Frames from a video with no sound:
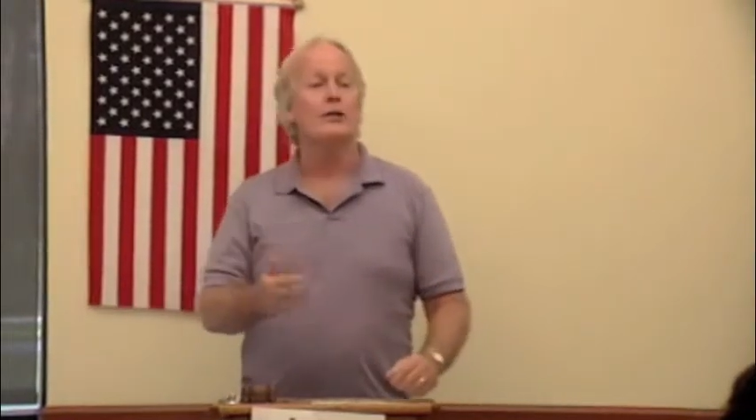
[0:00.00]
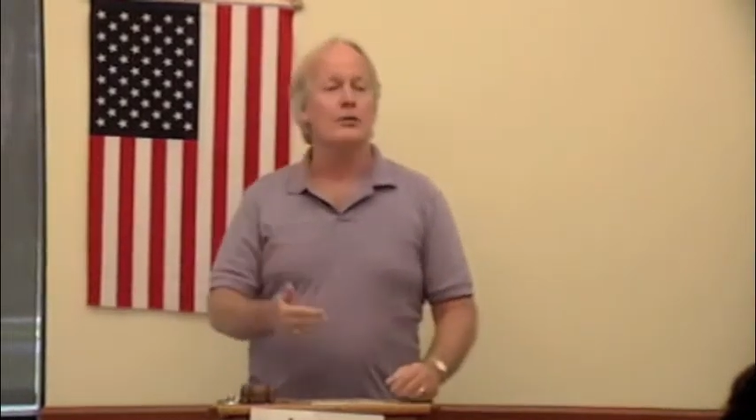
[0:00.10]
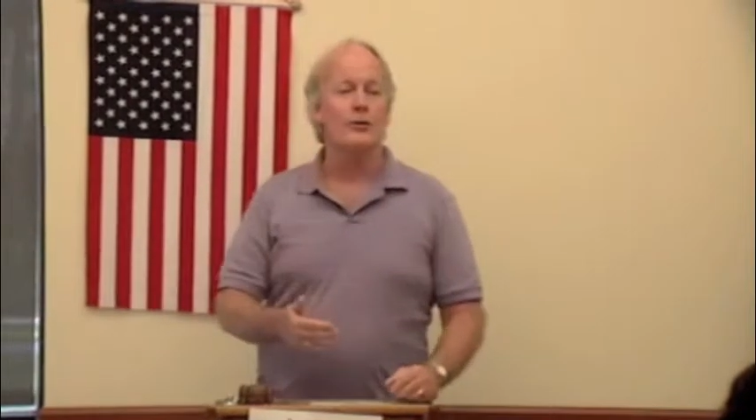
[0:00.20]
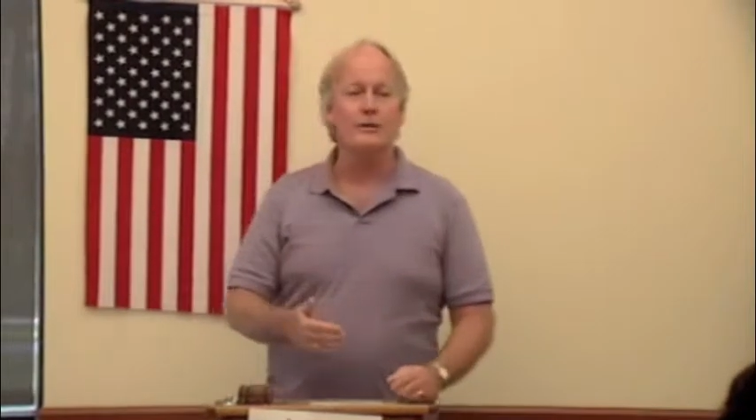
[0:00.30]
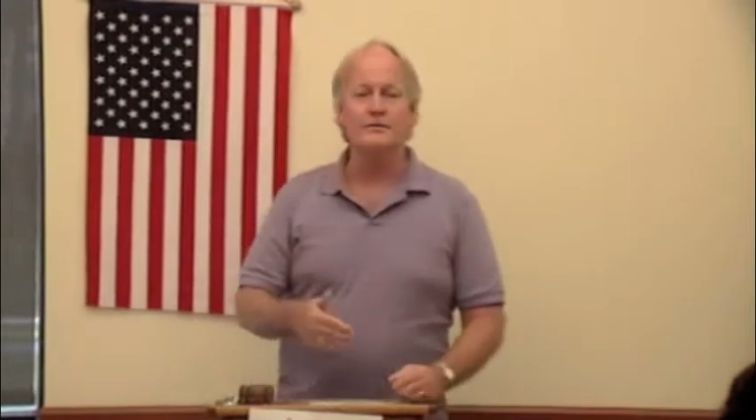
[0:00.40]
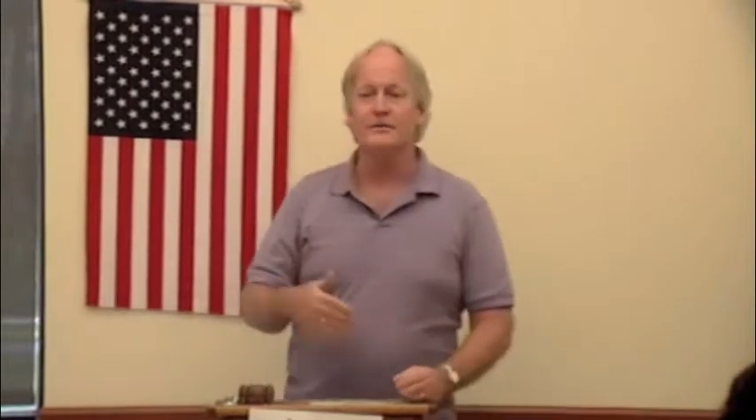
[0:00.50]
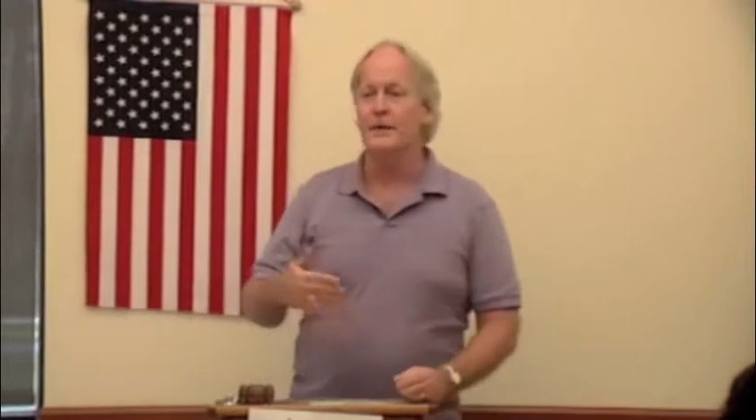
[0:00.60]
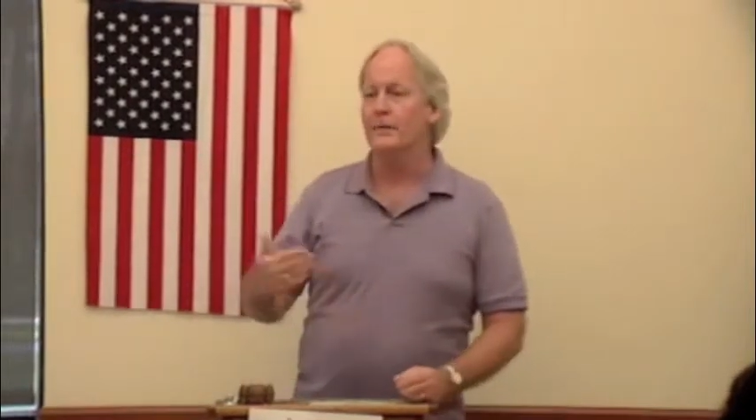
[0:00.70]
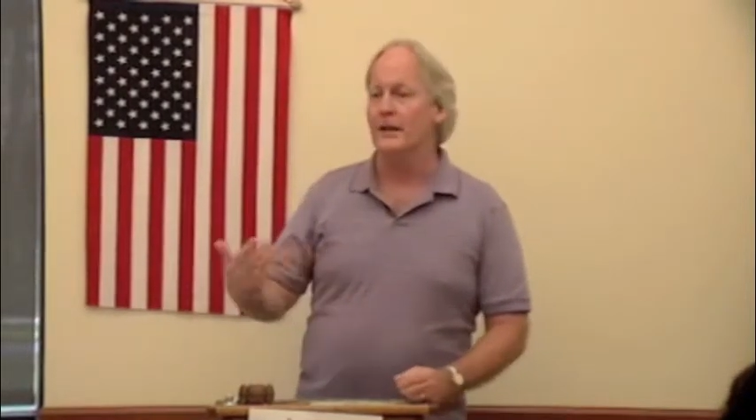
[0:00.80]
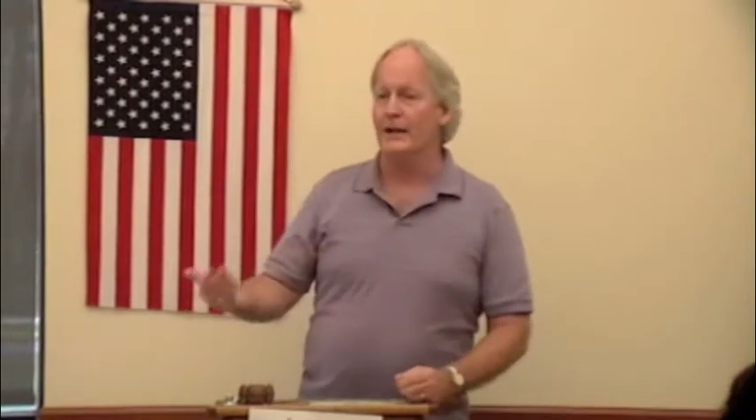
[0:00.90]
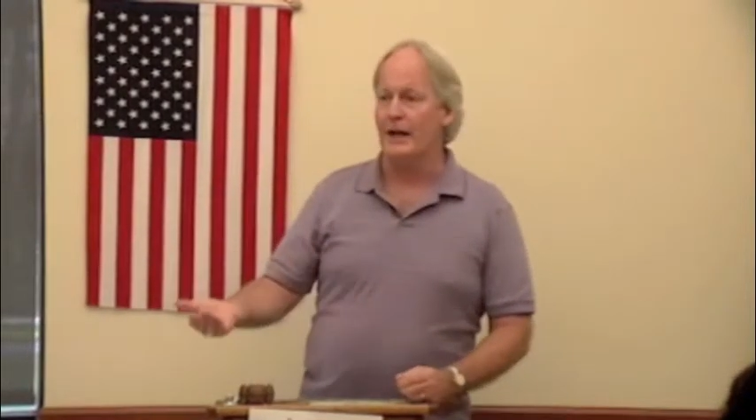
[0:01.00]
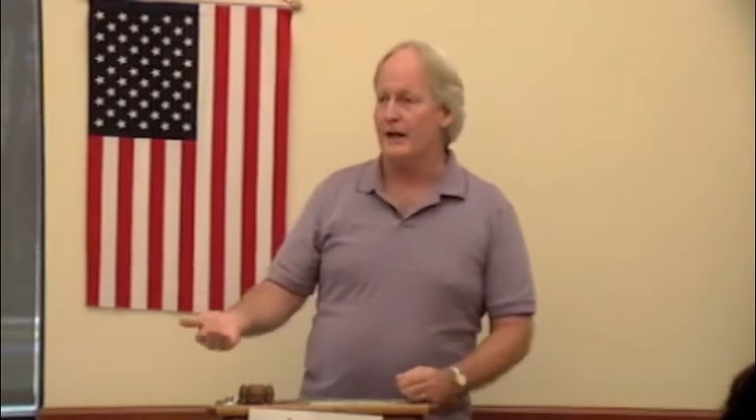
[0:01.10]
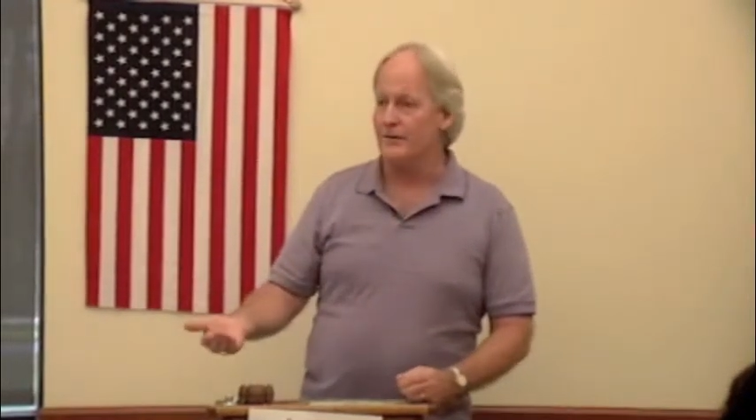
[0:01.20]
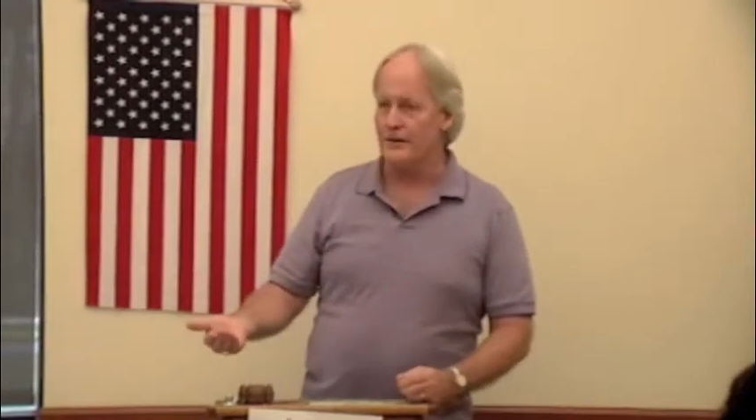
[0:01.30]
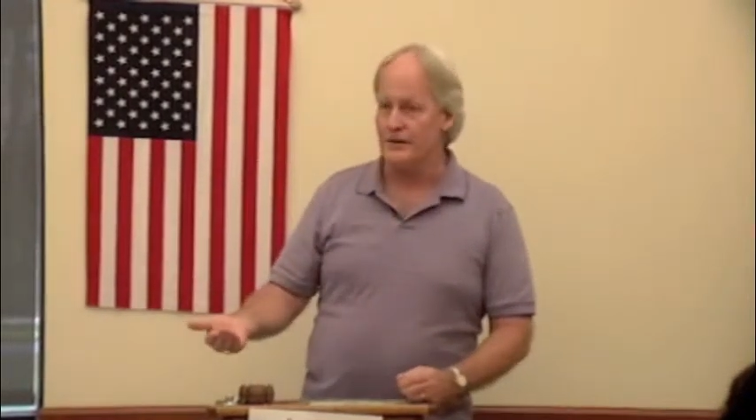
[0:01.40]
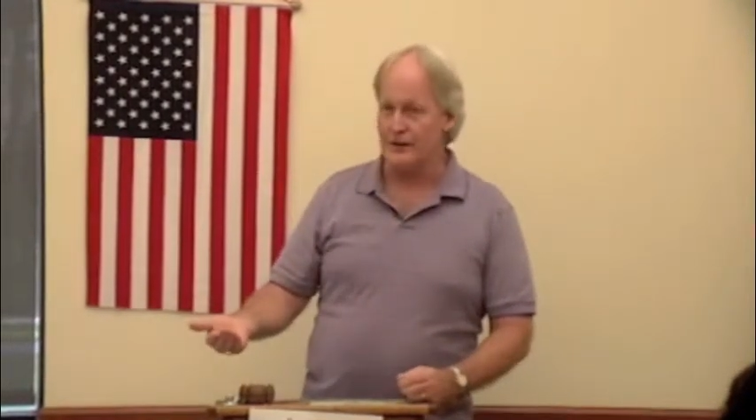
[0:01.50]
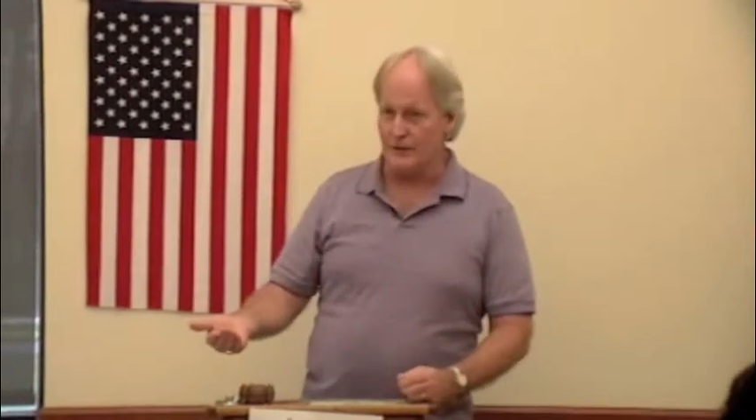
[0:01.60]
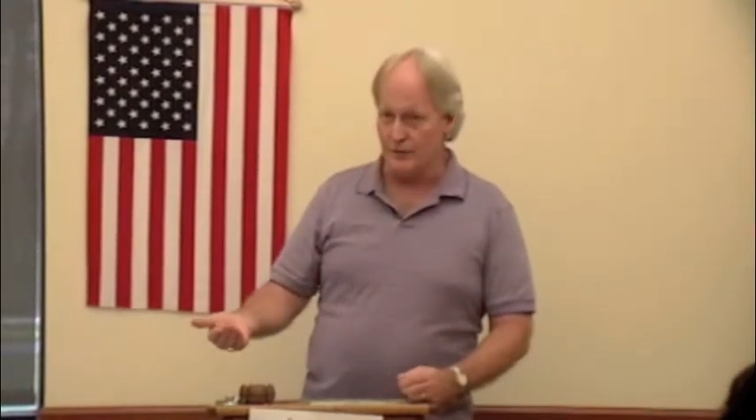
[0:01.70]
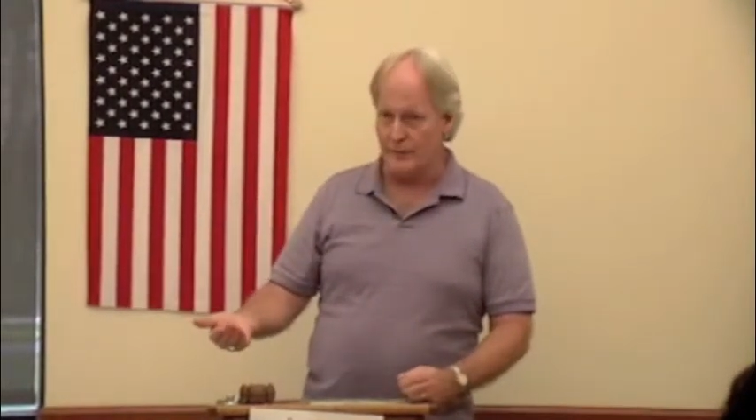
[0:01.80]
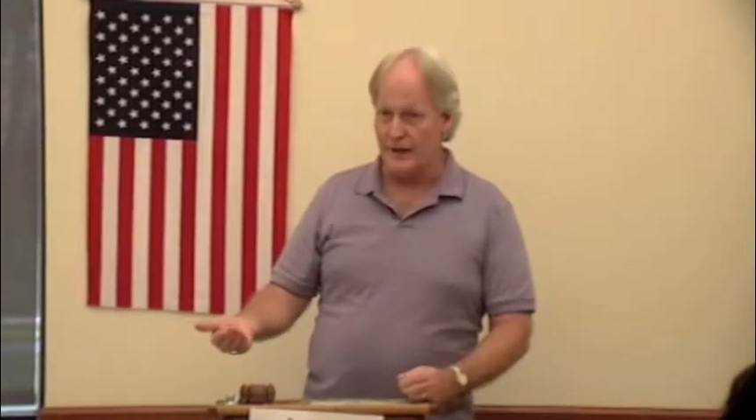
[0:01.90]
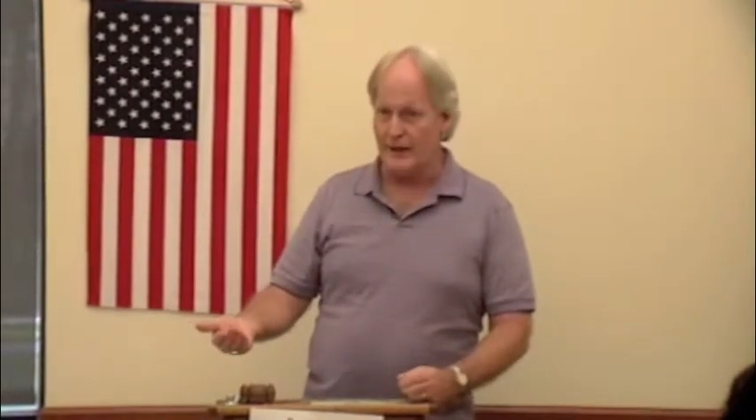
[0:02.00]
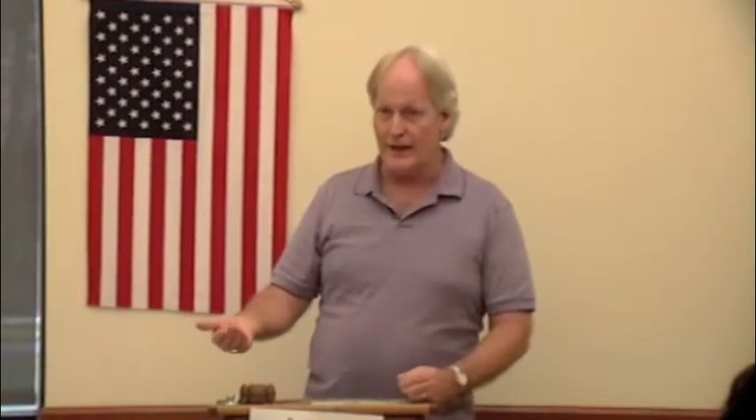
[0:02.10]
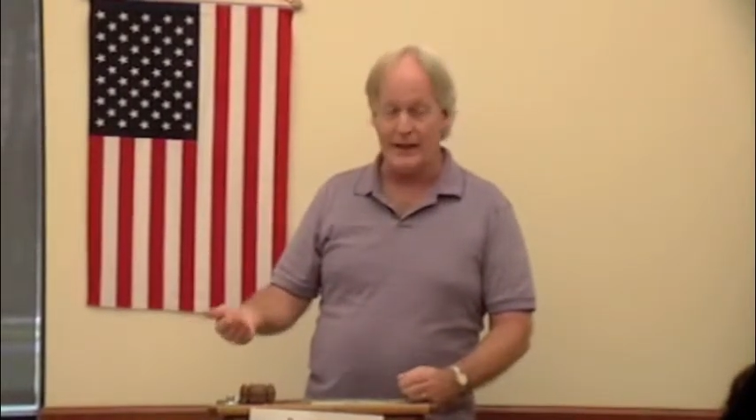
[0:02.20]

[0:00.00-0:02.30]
learn something at every single meeting.